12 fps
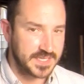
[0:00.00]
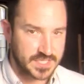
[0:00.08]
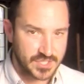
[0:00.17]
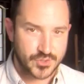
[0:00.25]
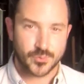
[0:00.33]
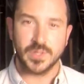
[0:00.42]

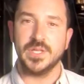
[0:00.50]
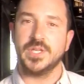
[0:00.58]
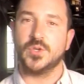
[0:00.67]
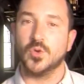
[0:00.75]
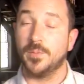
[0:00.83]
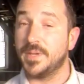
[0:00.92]
this is
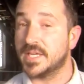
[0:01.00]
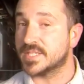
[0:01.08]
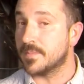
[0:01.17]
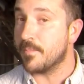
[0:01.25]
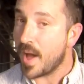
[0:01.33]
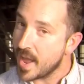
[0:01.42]
really cool
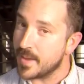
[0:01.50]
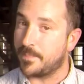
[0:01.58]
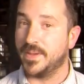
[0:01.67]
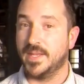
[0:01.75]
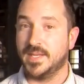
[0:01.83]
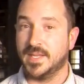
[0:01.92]
because, in my
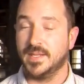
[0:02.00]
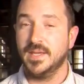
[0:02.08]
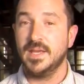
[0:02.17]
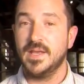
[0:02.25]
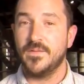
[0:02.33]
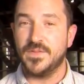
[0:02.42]
opinion,
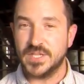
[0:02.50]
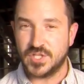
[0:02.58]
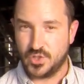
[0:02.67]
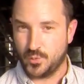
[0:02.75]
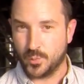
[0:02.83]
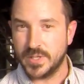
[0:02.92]

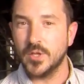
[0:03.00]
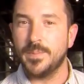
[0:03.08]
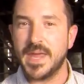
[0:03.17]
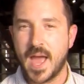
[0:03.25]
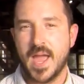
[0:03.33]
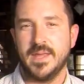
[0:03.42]
this is real
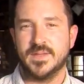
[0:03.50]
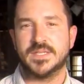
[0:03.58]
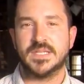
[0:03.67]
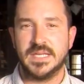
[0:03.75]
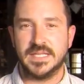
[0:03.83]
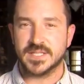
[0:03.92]
behind the
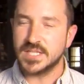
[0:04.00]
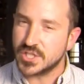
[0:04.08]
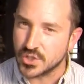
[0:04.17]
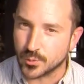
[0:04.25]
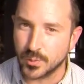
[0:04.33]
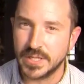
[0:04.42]
scenes.
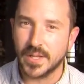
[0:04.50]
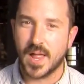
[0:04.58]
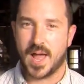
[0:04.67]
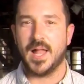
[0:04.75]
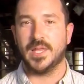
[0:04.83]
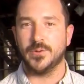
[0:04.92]
This is real
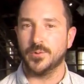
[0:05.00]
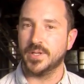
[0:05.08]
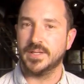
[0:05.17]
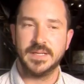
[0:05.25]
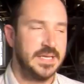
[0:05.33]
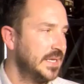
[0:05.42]

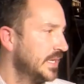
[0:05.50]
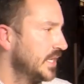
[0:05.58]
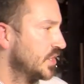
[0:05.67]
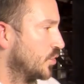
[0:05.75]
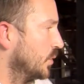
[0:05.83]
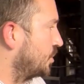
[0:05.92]
Hollywood.
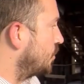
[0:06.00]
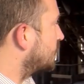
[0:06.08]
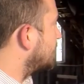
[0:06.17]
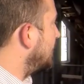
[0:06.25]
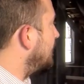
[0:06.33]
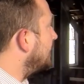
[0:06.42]
So what you
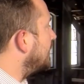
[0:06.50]
see,